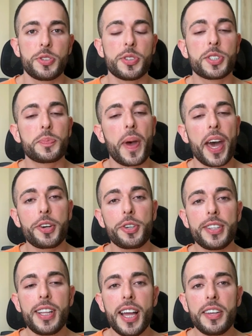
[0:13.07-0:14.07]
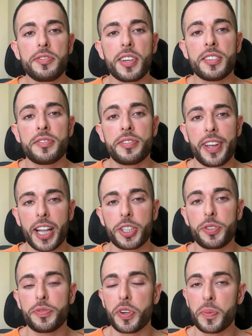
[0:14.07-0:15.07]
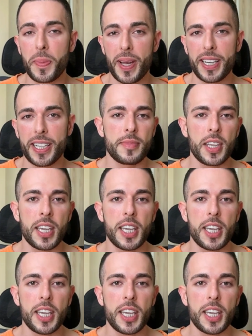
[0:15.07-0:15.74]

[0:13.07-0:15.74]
to its battery life and value for money.